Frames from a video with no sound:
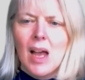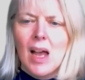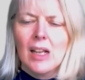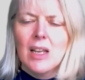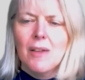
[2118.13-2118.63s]

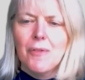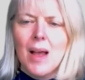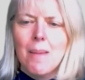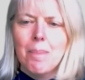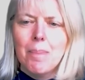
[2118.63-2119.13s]
And if
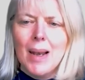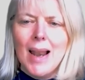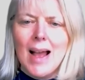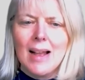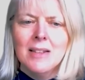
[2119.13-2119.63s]
that
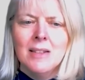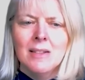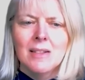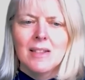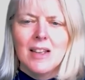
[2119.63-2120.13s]
plan
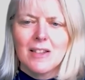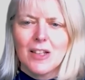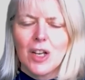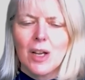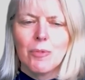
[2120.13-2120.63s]
is
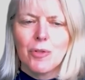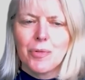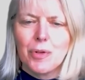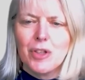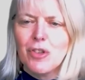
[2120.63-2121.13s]
going to come to
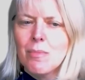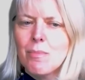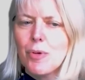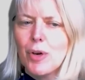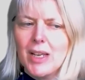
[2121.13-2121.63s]
fruition,
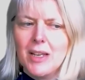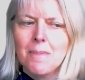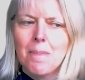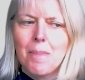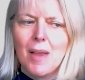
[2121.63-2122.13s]

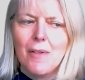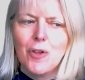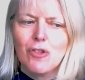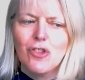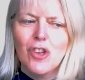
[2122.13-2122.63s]
brilliant. But if
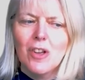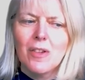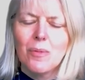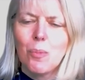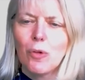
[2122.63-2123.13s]
you're
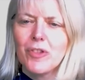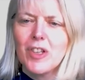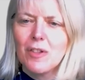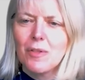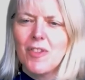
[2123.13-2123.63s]
just
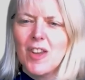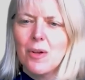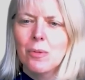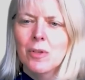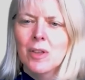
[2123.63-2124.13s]
wanting to
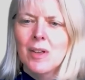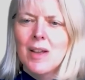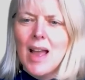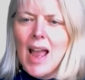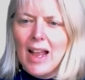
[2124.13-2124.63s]
feel
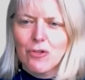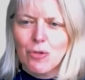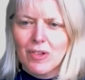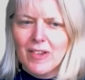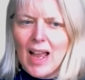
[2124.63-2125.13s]

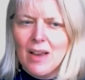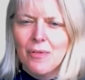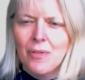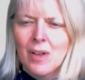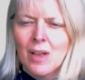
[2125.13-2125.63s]
extra safe,